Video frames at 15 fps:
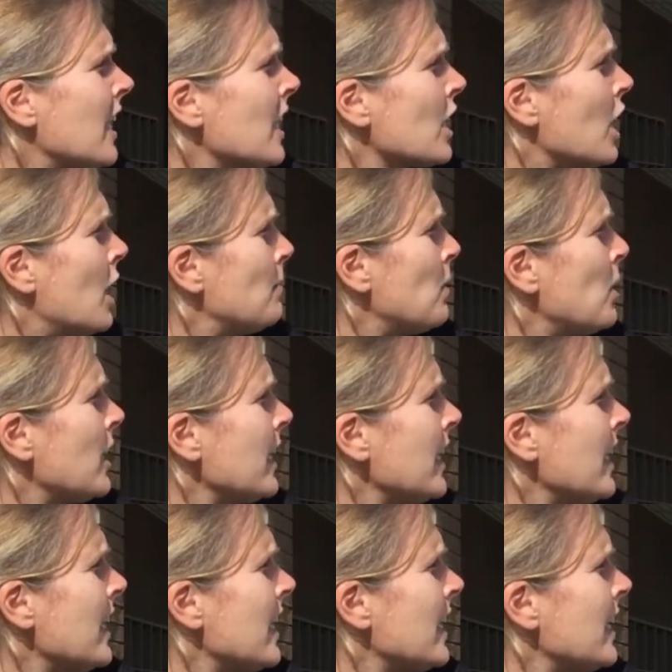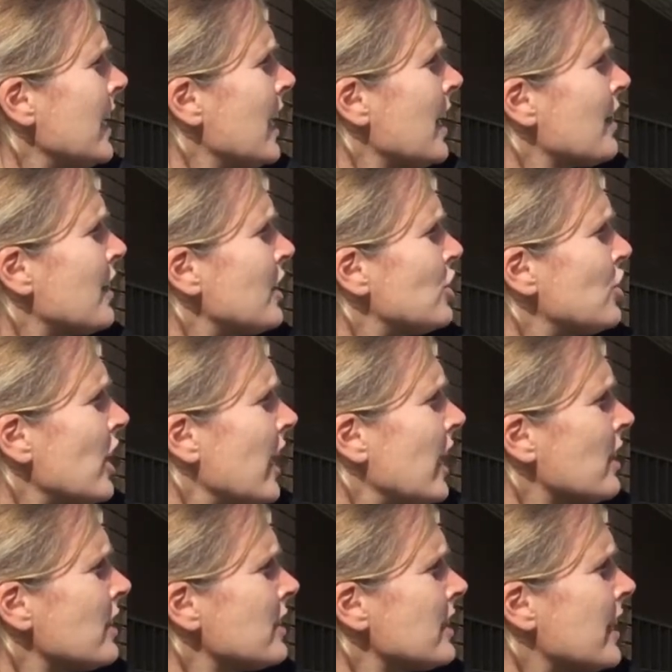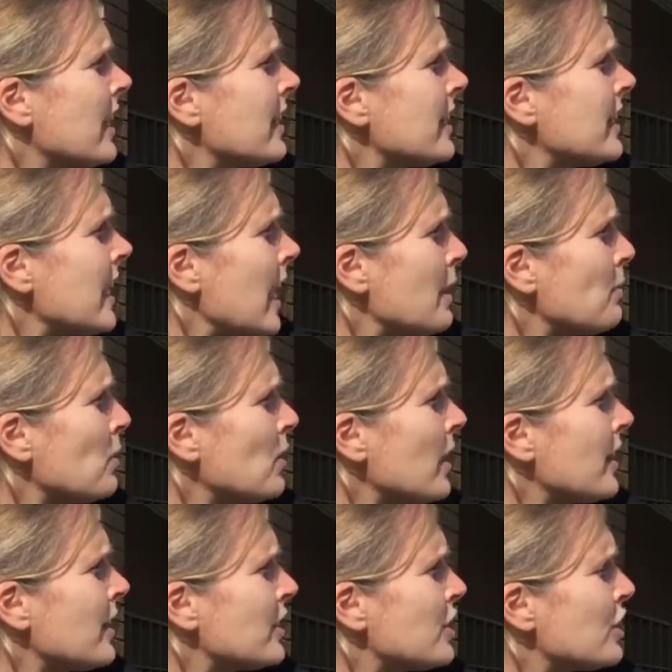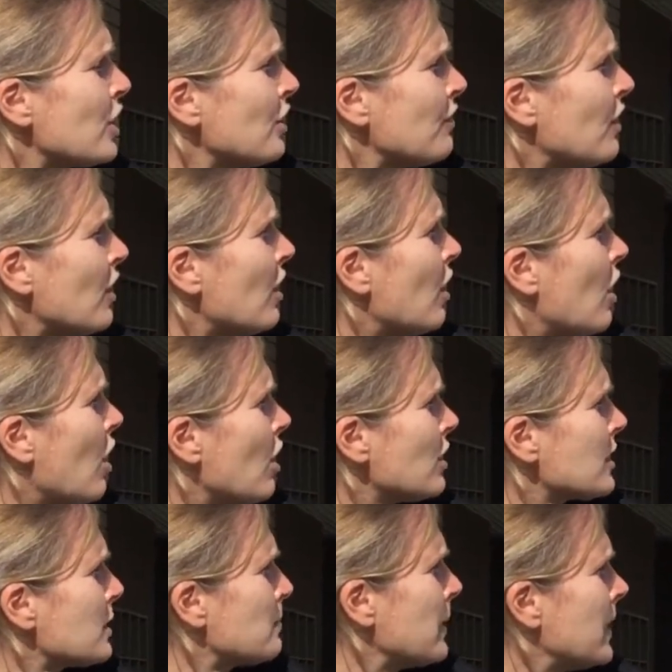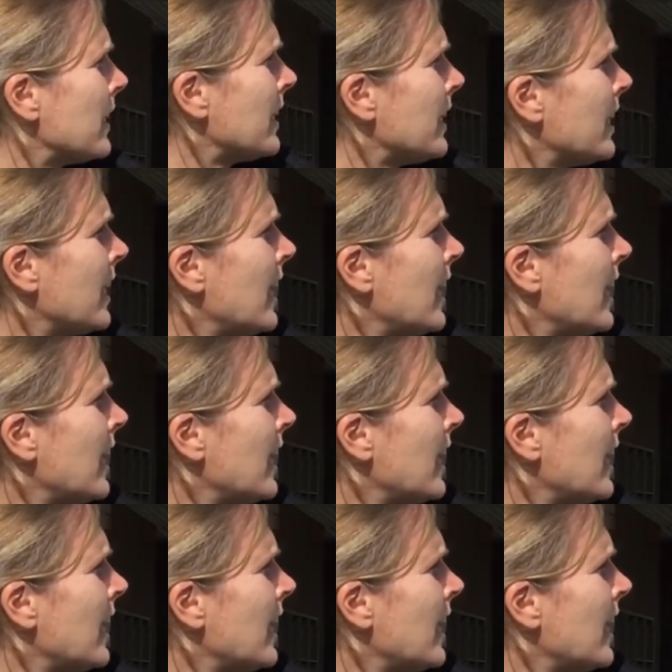Come on in. The chairs and the table and the sofa all spin,